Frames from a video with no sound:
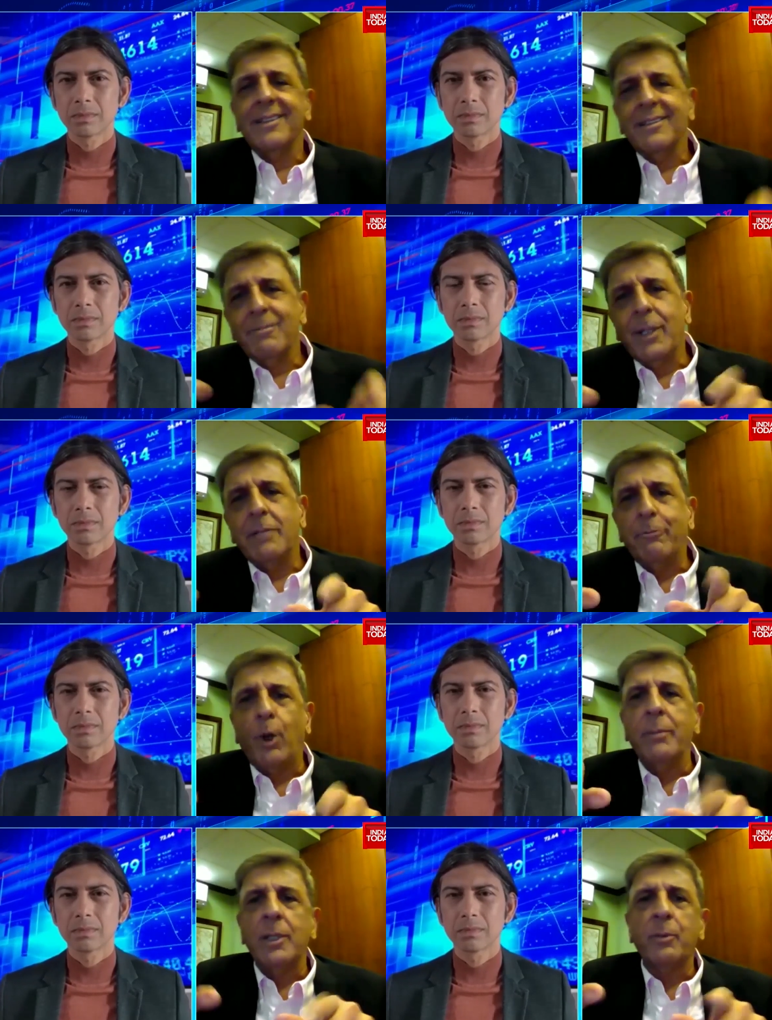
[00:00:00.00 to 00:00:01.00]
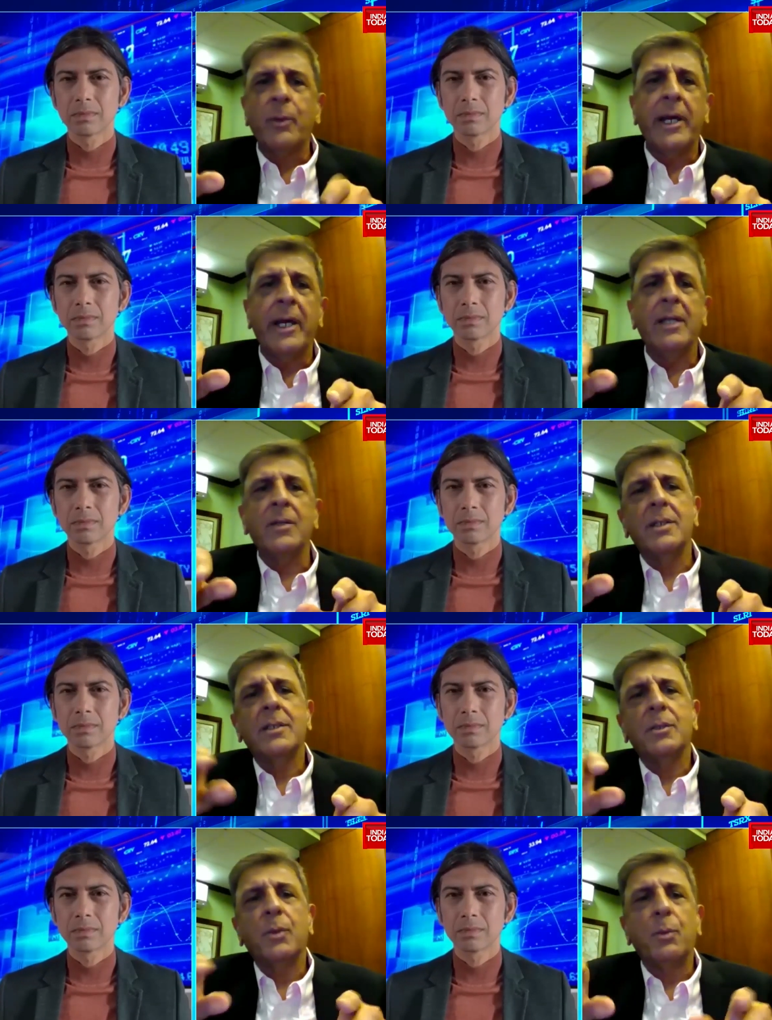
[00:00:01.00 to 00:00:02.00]
Speaker 1: well formal wear,
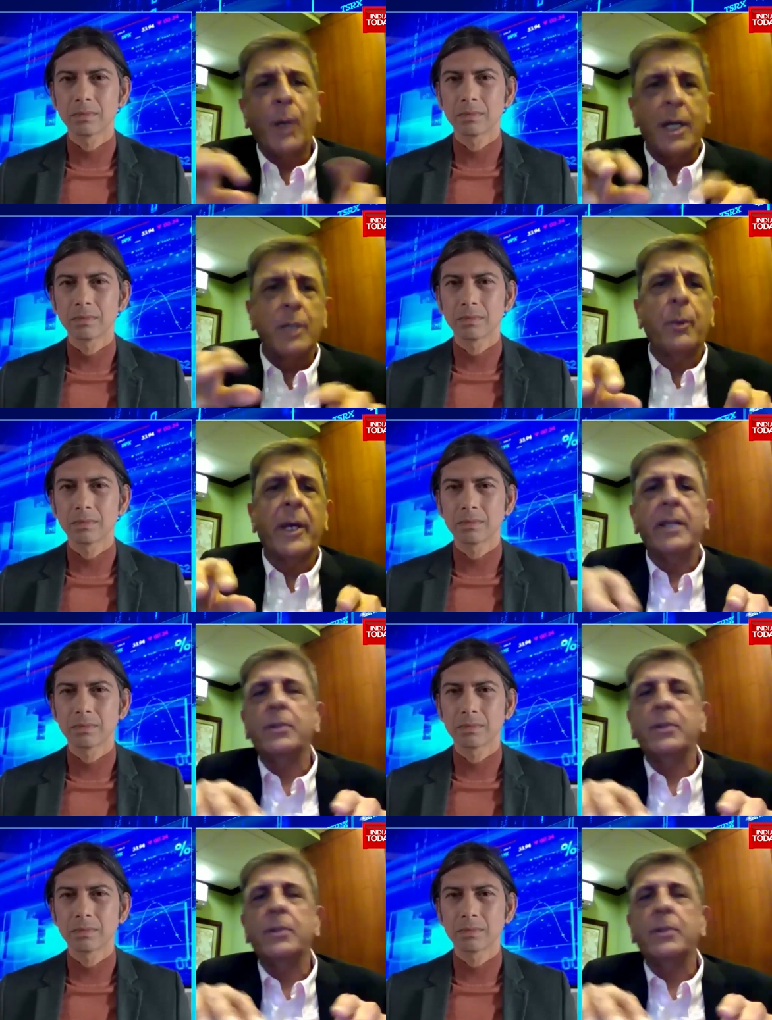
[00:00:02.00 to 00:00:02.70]
work wear